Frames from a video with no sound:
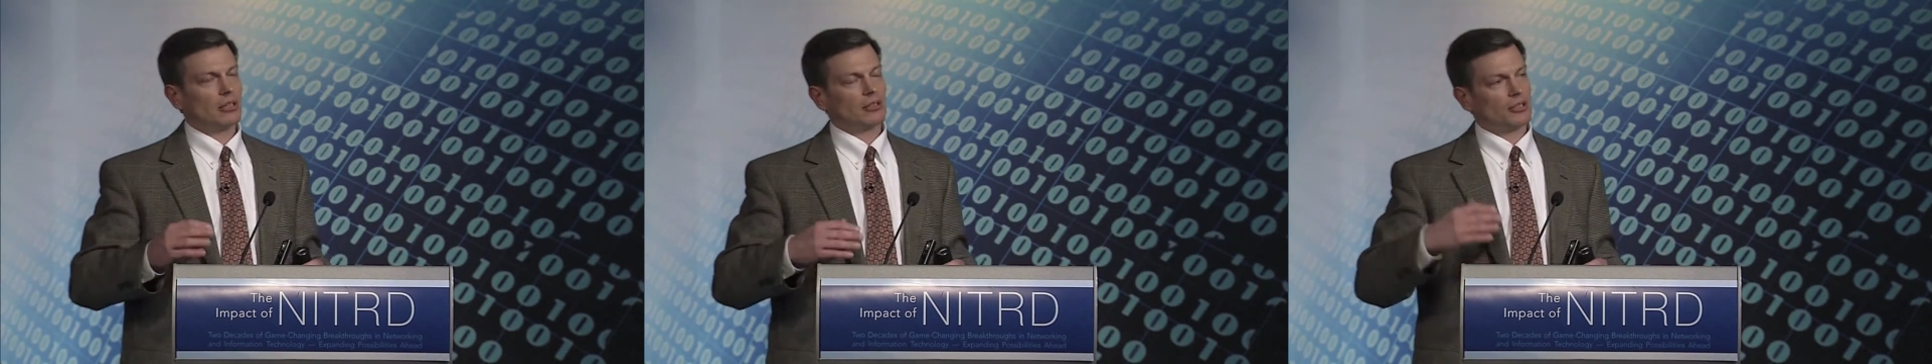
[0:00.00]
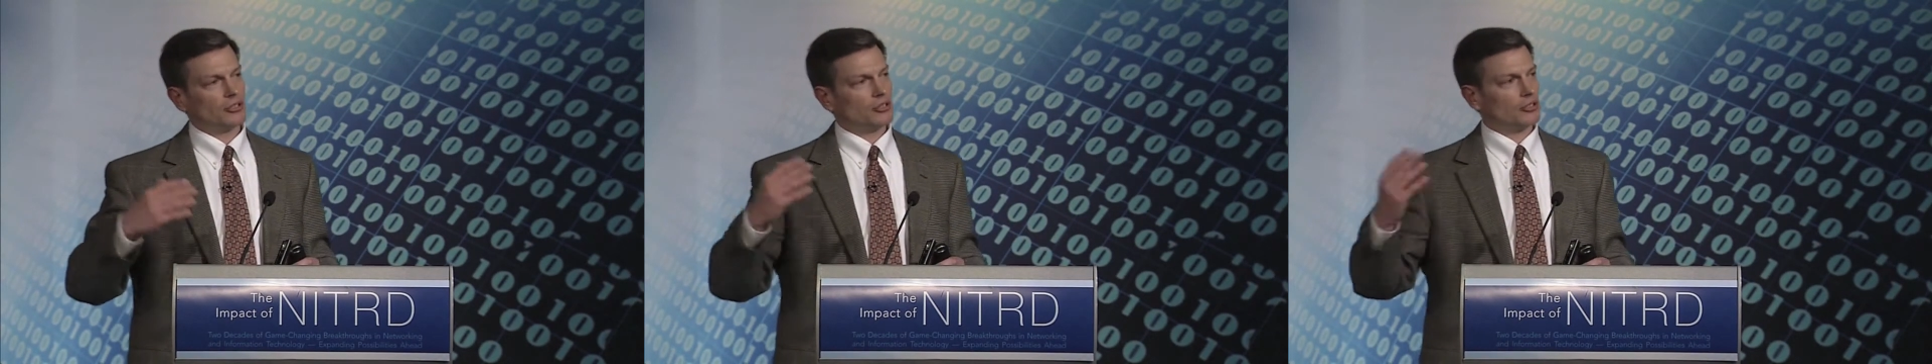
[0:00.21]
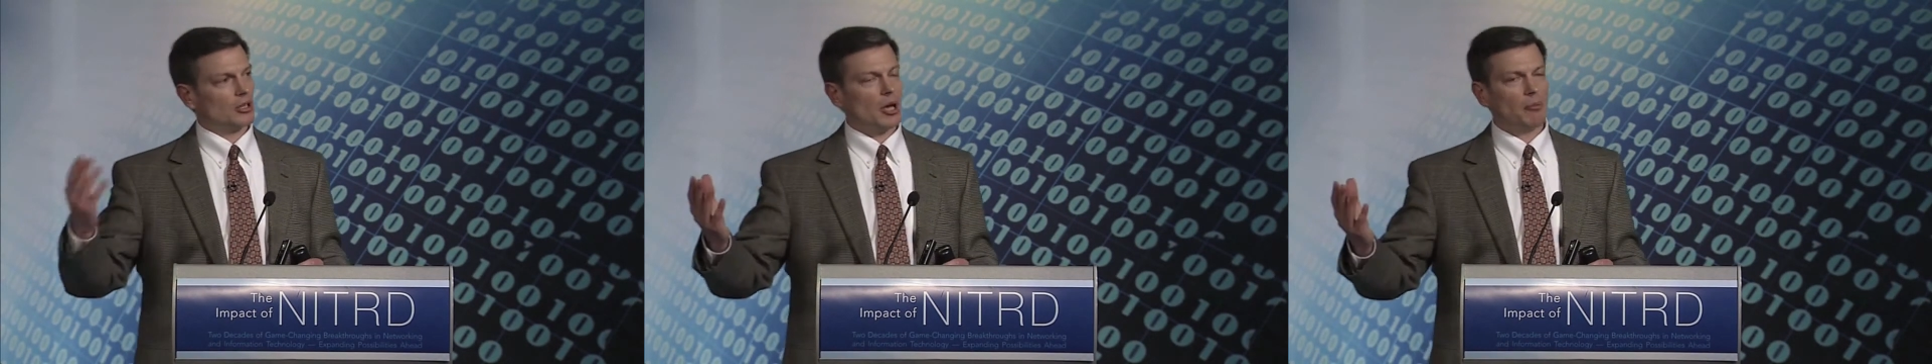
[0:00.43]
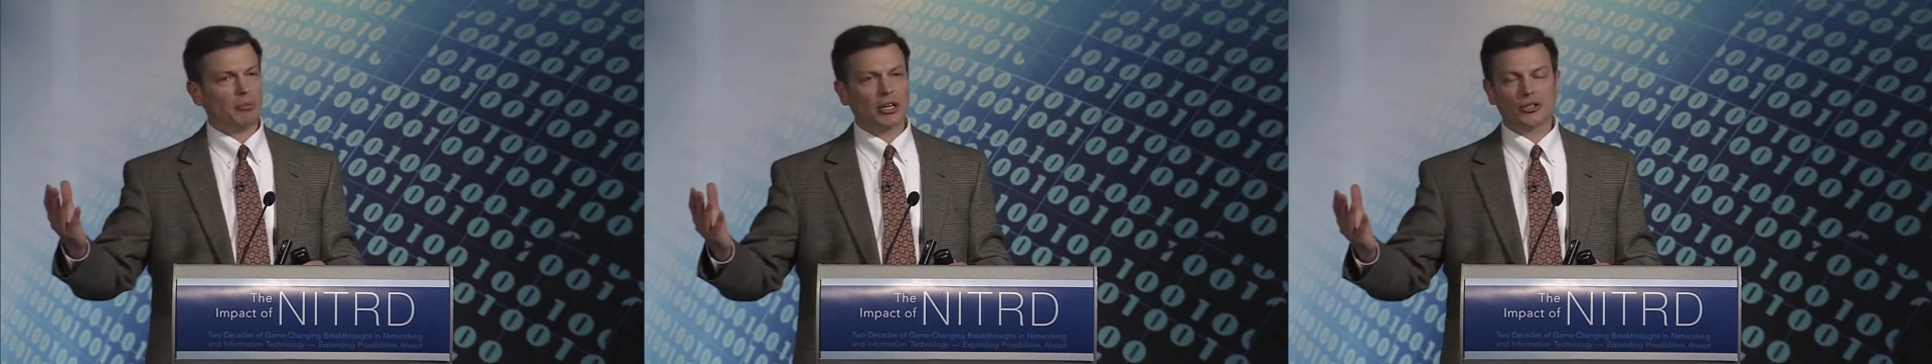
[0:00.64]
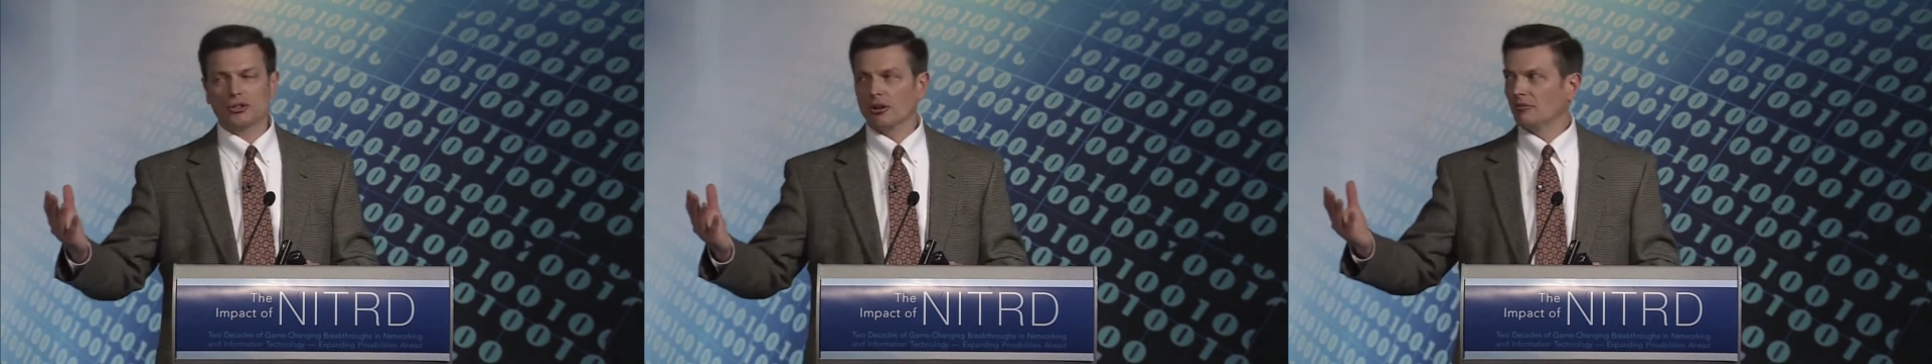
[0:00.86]
this is a
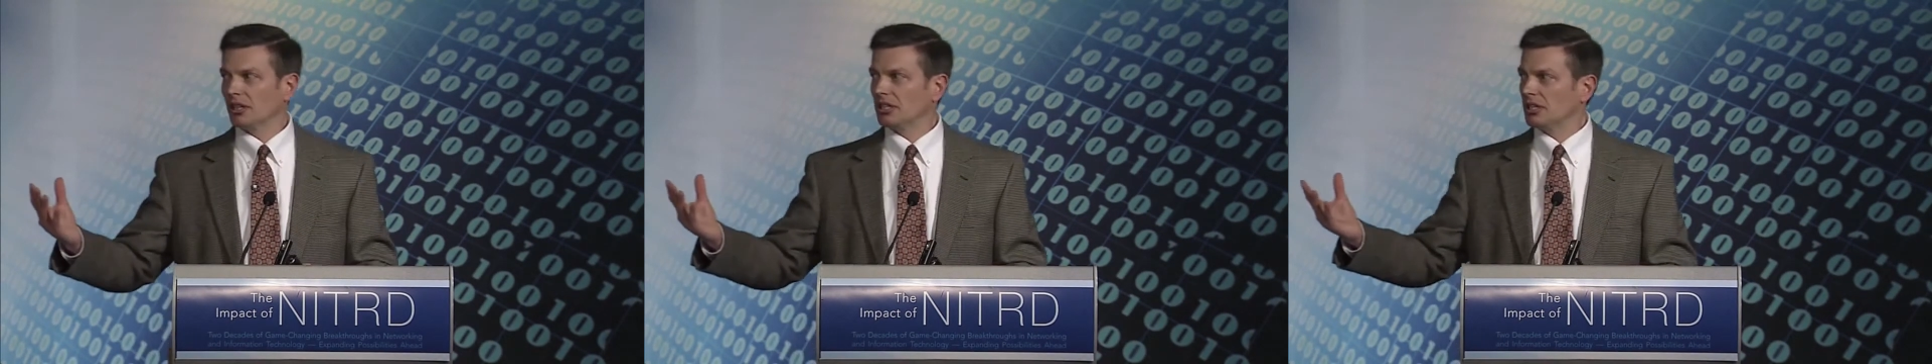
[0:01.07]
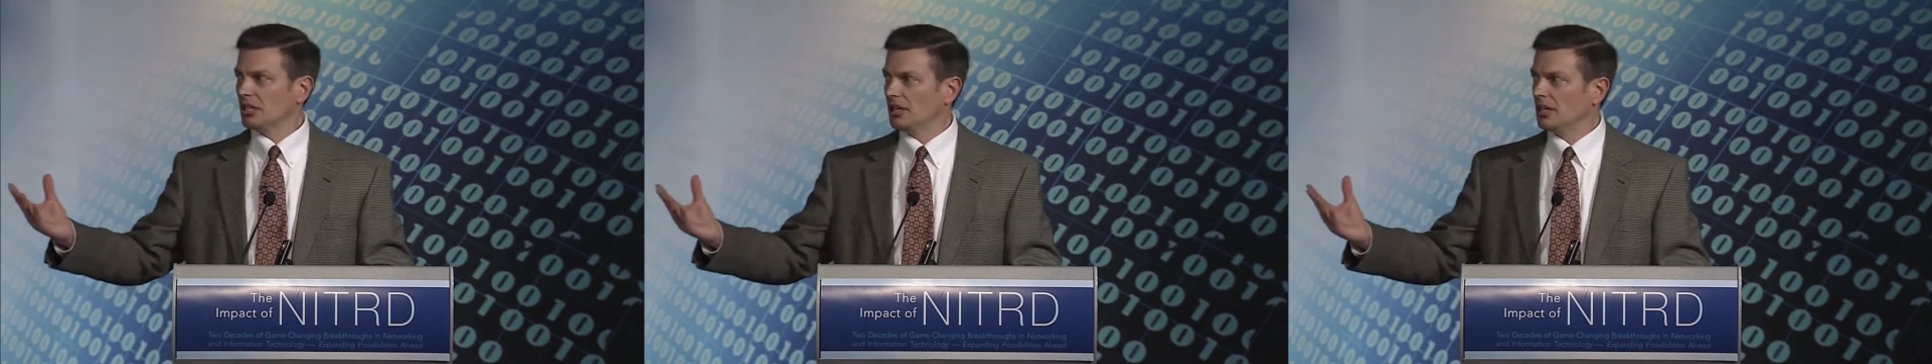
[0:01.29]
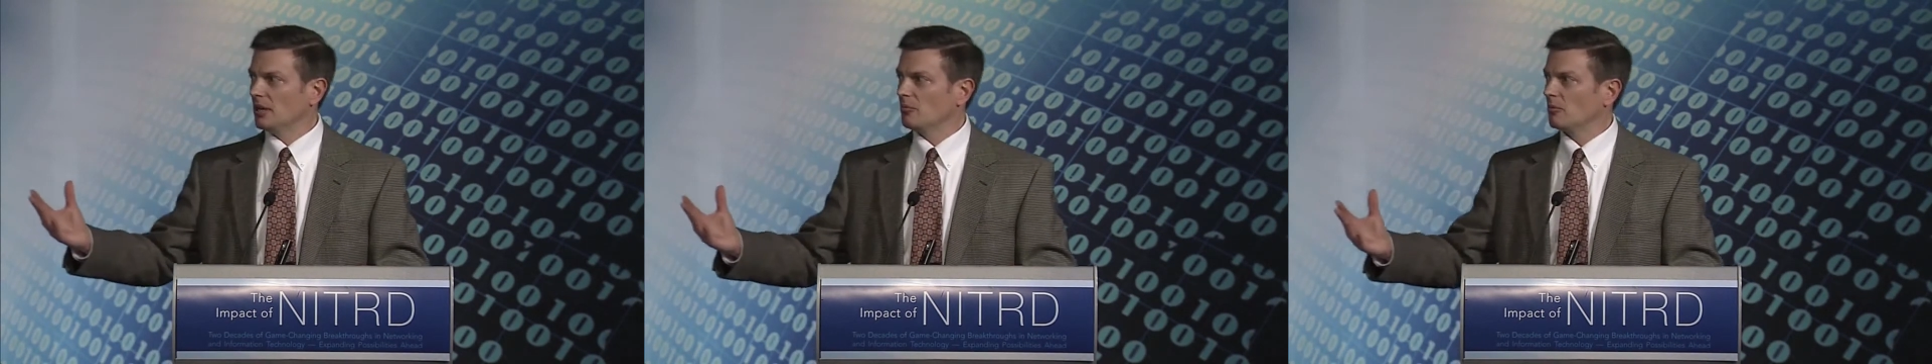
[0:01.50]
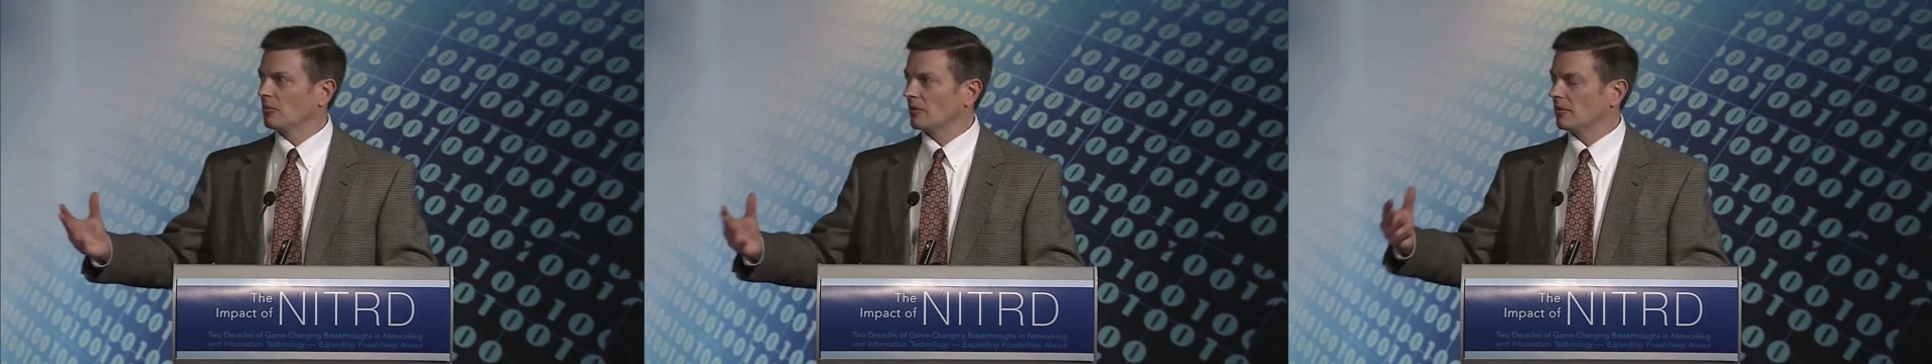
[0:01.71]
picture of the team